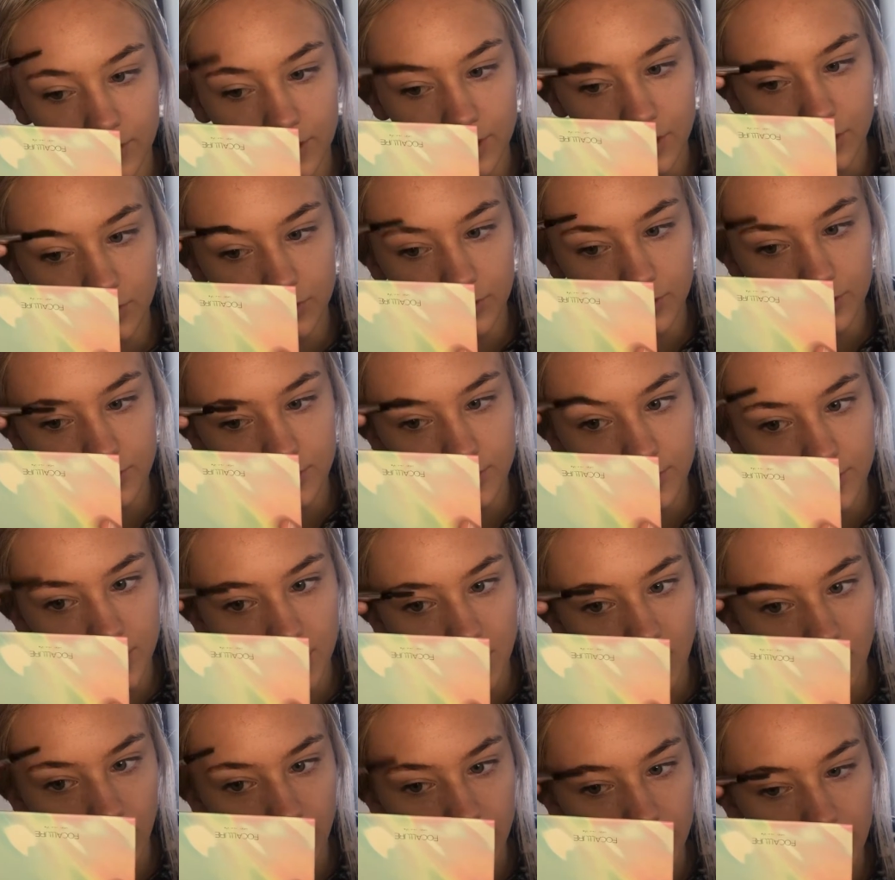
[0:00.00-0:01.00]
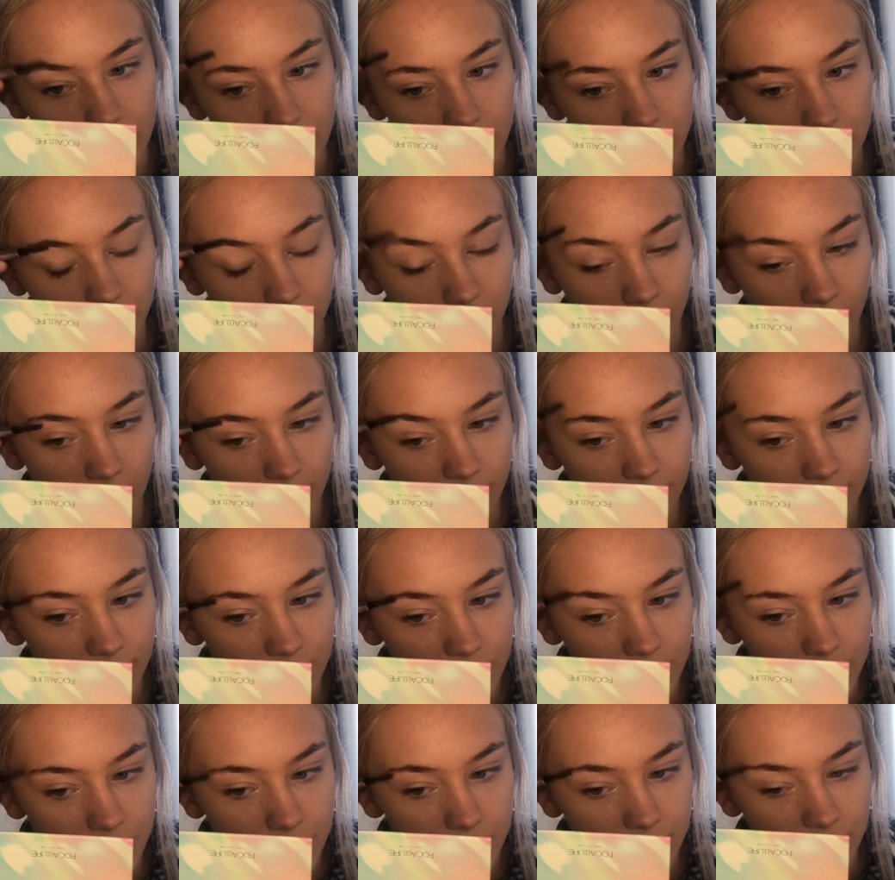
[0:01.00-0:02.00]
you can see I really do
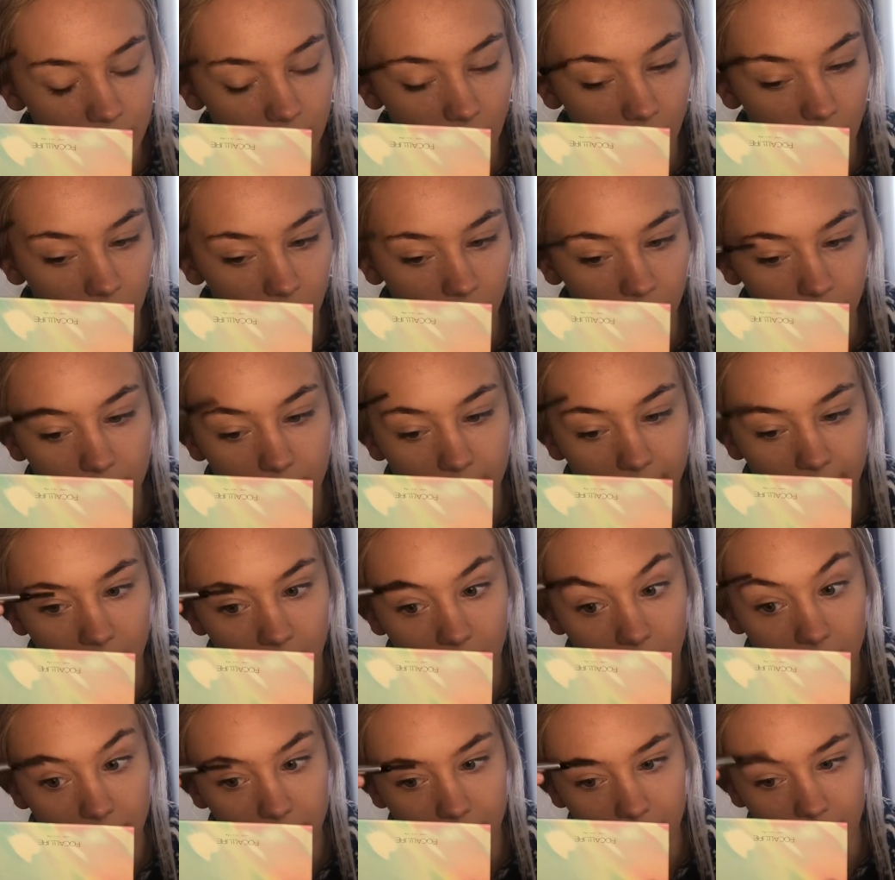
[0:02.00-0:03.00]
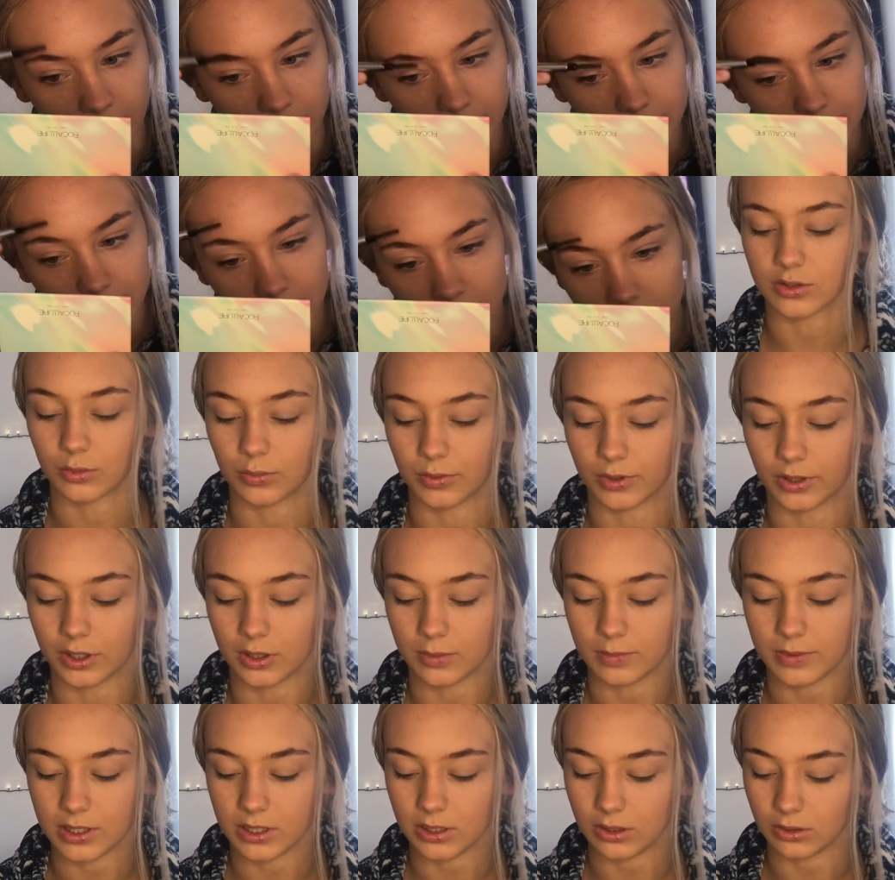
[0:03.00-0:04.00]
catfish y'all with my eyebrows. So we're gonna be
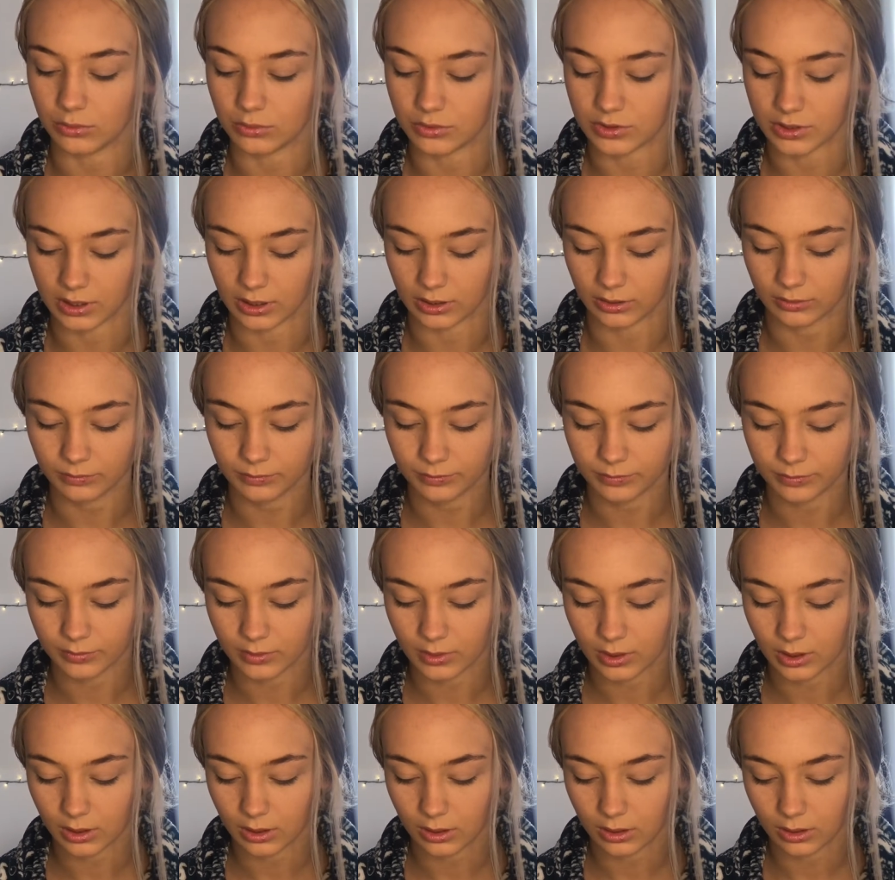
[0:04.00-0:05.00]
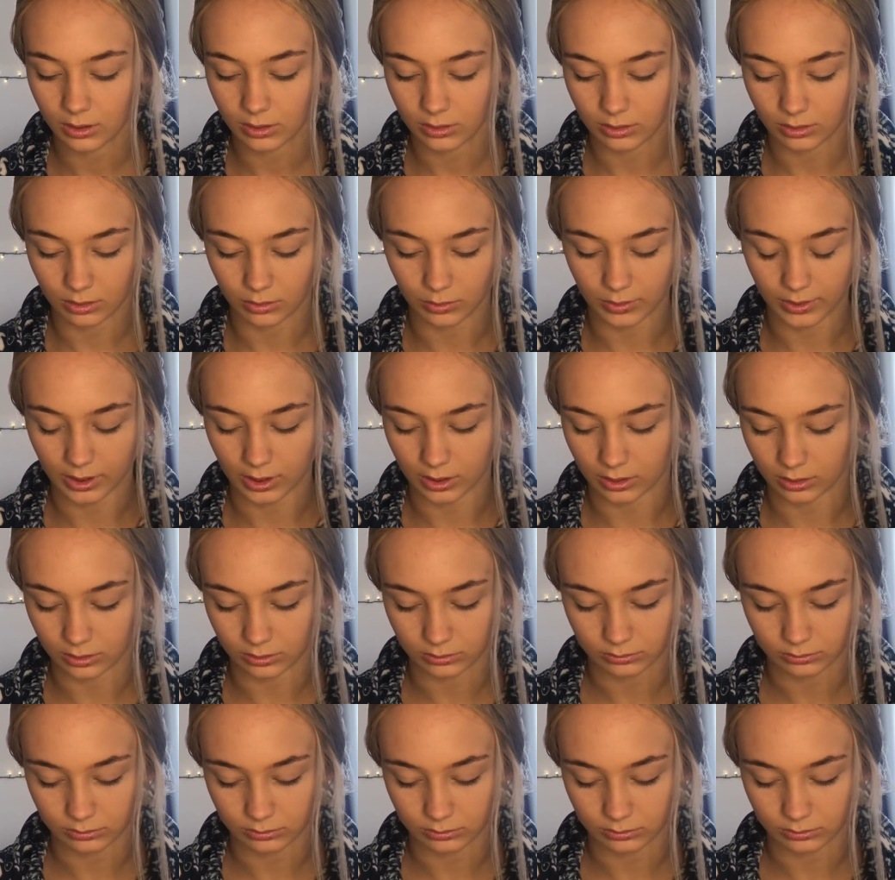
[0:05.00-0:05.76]
using, oh, I can't,